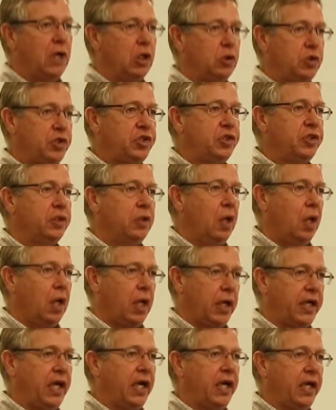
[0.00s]
class.
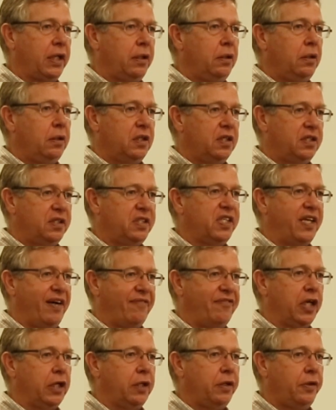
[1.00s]
It's not as bad
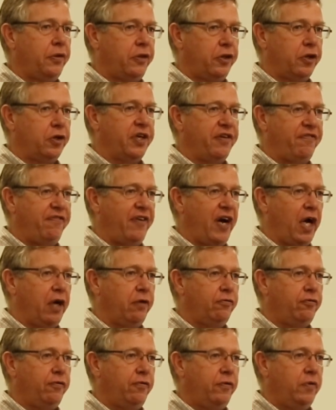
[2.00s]
as it seems like
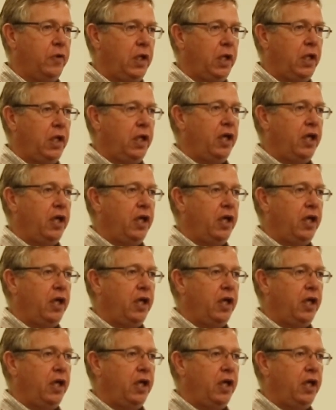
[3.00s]
it'll be.